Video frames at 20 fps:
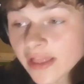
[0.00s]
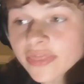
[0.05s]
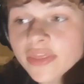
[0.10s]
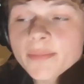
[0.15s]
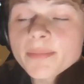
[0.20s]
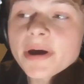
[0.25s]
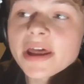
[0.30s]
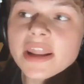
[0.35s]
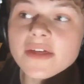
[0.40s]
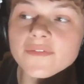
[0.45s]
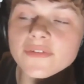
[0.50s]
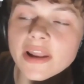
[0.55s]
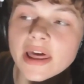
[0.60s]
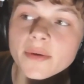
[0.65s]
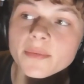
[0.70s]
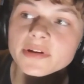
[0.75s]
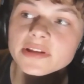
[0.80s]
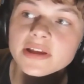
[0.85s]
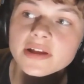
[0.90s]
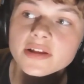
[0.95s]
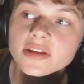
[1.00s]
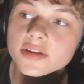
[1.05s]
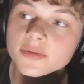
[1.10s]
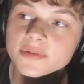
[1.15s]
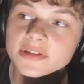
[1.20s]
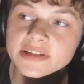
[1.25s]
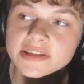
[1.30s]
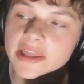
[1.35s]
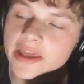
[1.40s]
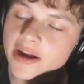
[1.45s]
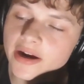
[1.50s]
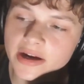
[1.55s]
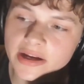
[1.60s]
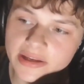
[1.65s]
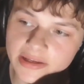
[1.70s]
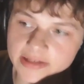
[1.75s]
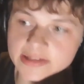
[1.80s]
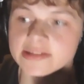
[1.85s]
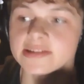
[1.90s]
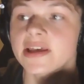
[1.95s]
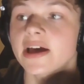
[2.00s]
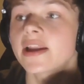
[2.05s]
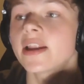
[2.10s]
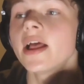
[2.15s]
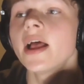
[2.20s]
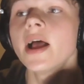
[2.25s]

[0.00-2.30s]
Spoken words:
the benefit I would tell you is that